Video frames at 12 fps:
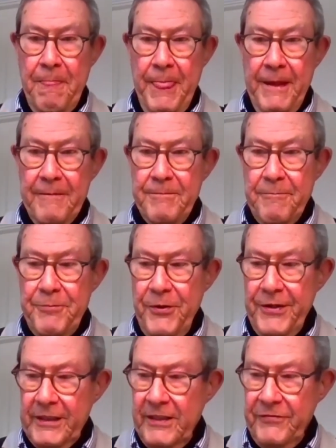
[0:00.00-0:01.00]
a
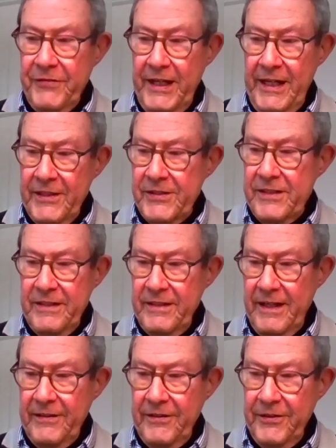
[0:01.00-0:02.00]
product of the last, I don't